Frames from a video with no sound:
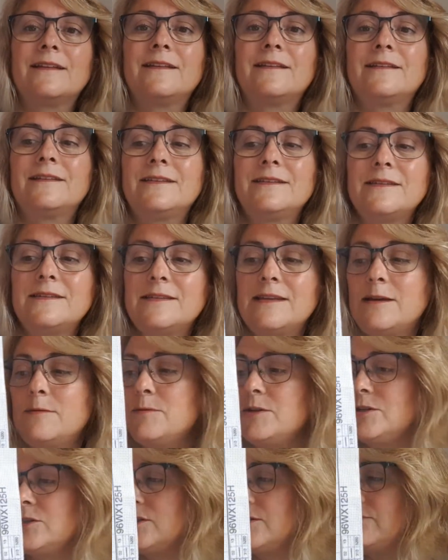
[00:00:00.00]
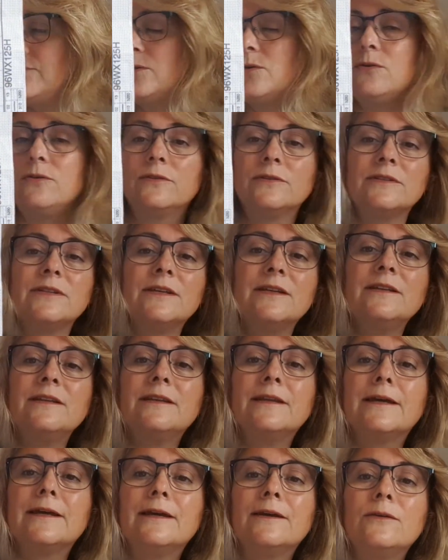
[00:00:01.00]
This is how much I've got done
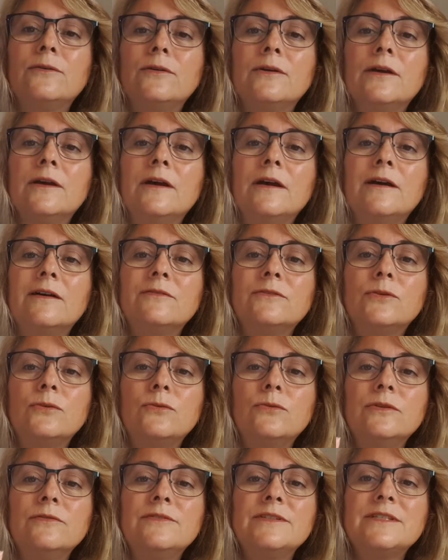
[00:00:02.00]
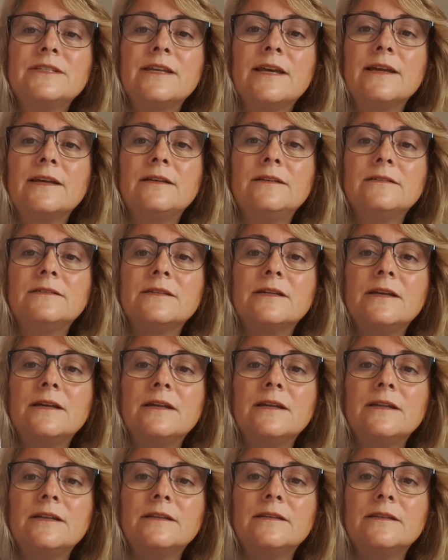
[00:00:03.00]
now. I've got all of his tail
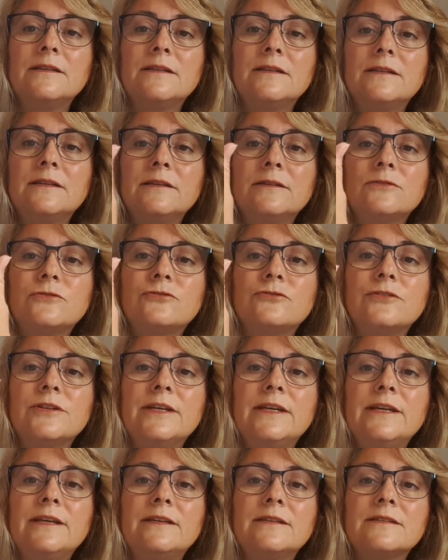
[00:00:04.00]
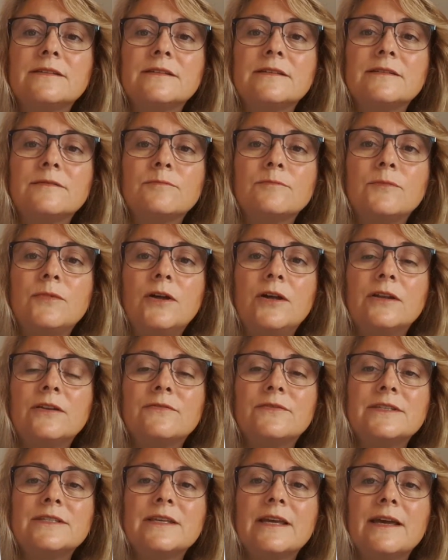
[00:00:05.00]
done and the little trees and part of
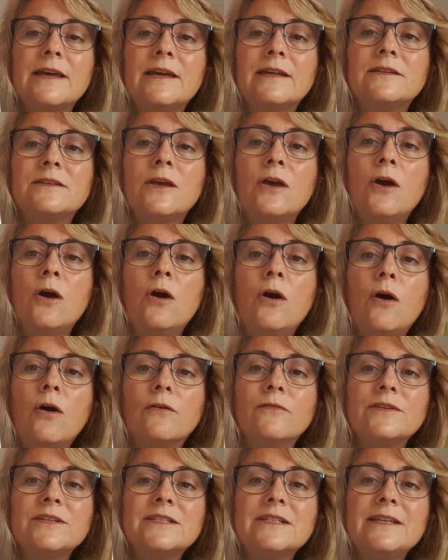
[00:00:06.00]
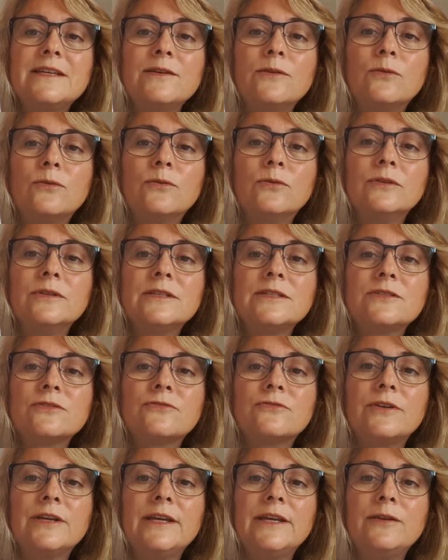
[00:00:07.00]
his head. Obviously all this
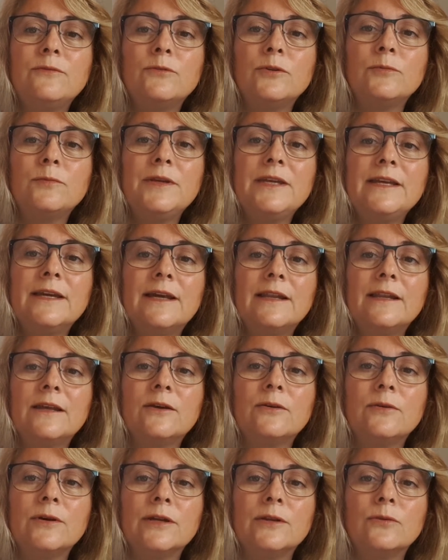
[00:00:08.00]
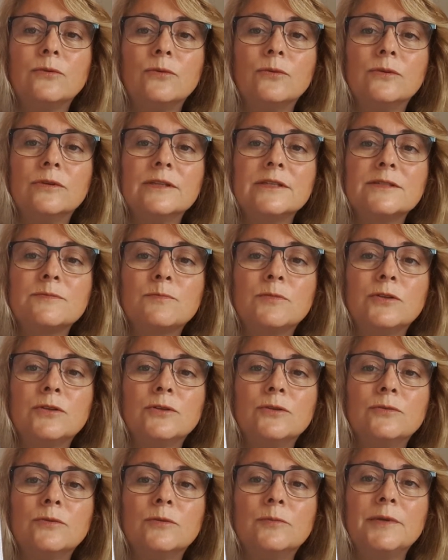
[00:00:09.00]
green will be yellow and all this
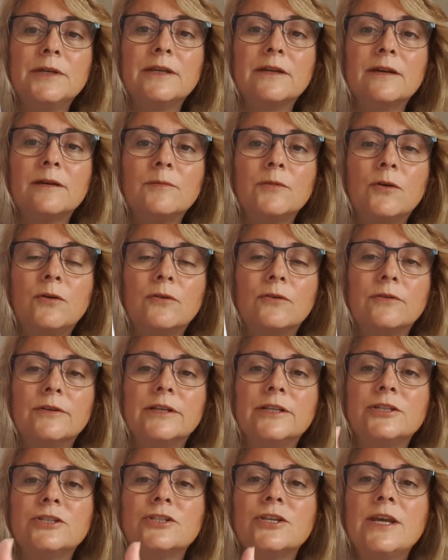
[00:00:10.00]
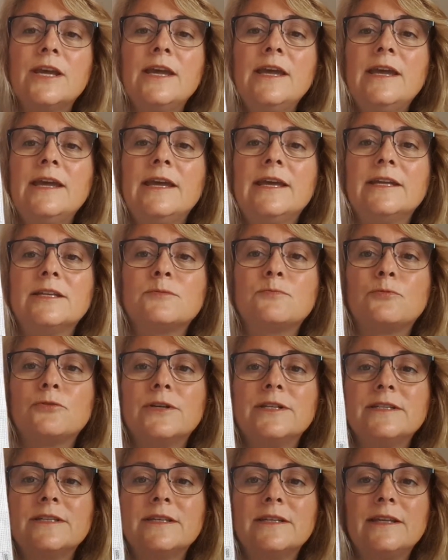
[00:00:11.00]
blue will become orange. It's
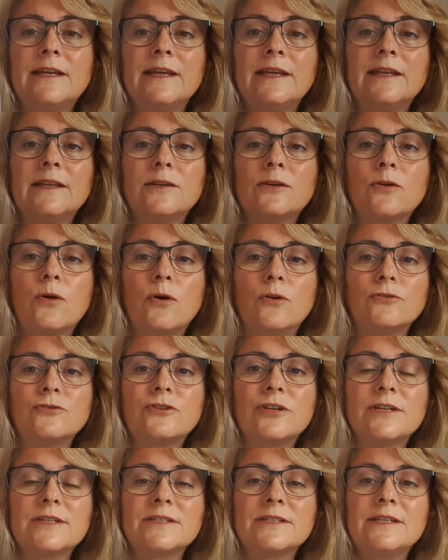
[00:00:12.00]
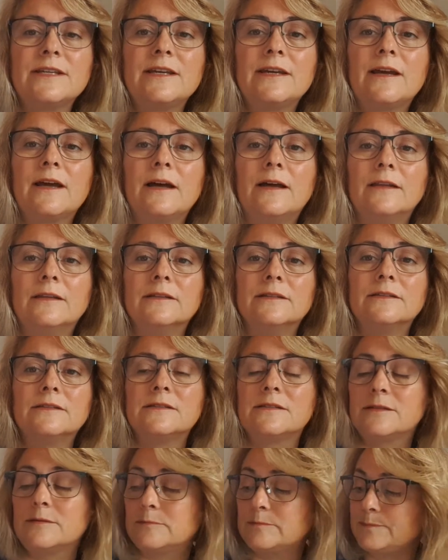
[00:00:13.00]
printed in contrasting colours.